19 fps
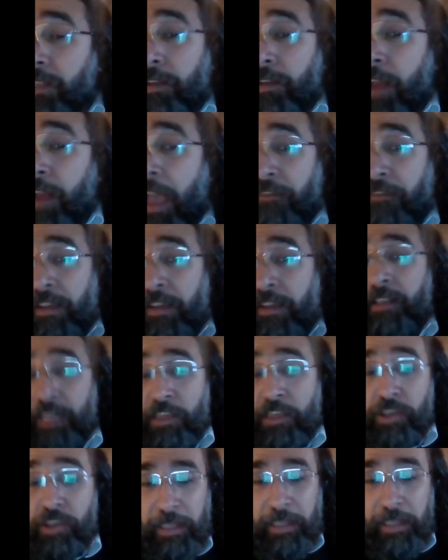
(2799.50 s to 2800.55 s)
having
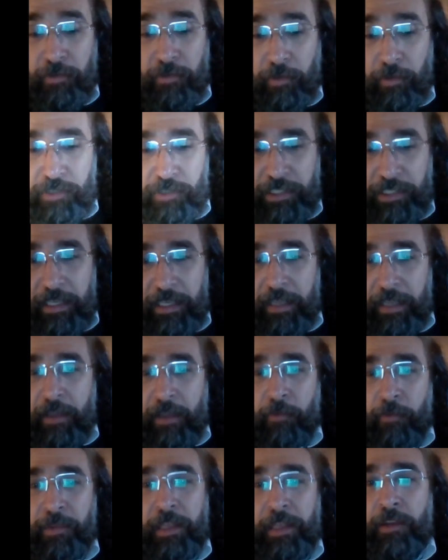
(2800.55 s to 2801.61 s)
such a technology
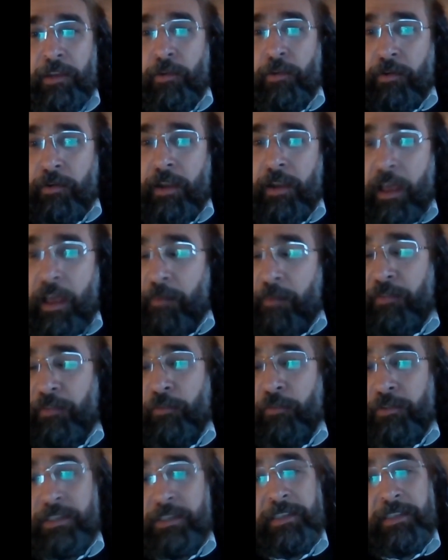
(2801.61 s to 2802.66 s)
within your armed
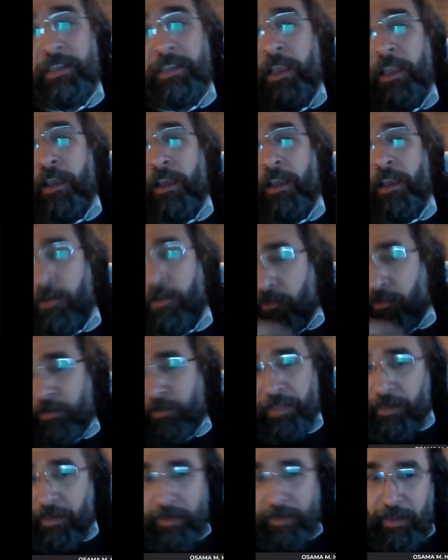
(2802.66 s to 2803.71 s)
forces or
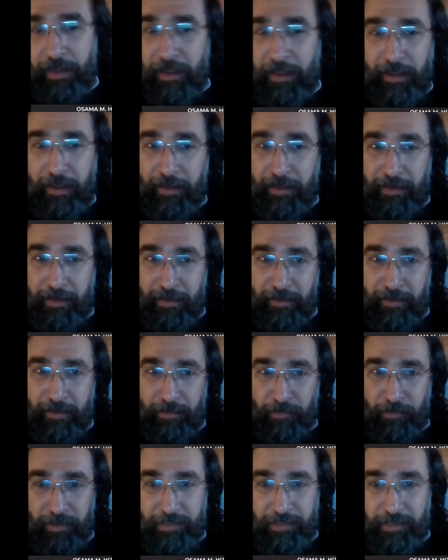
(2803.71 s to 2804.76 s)
within
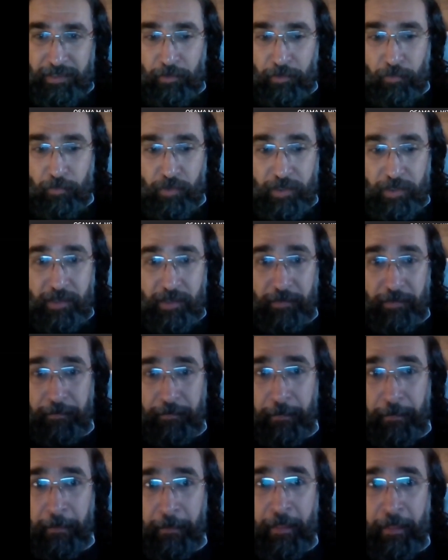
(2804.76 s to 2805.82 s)
your institutions.
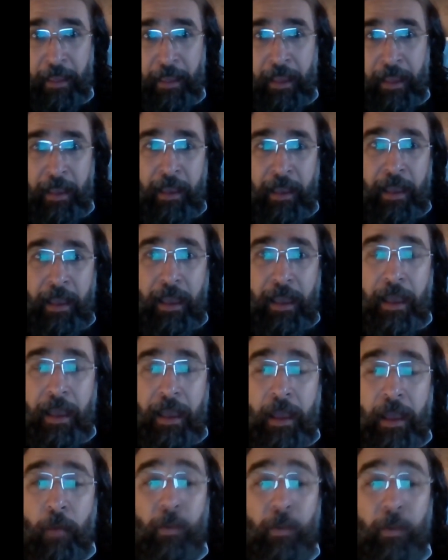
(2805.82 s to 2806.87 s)

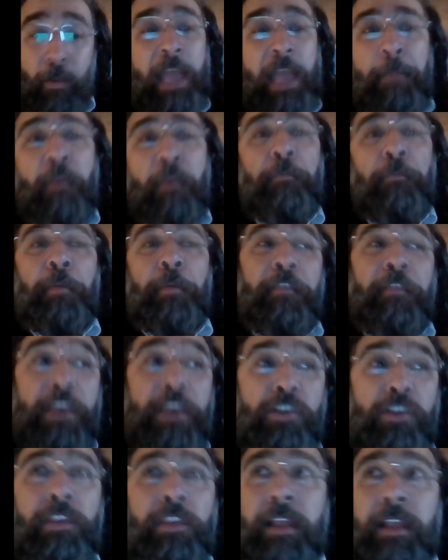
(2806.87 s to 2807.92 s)
What type of
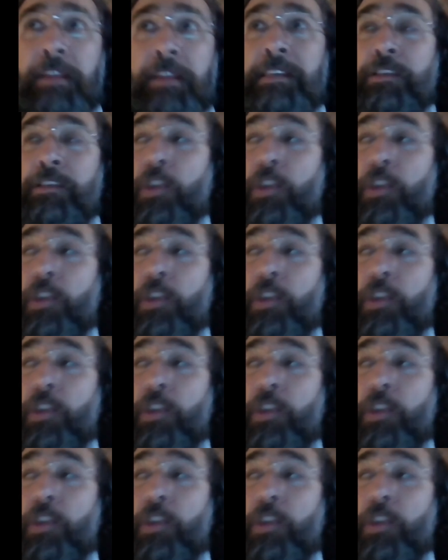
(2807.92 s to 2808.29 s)
professionals do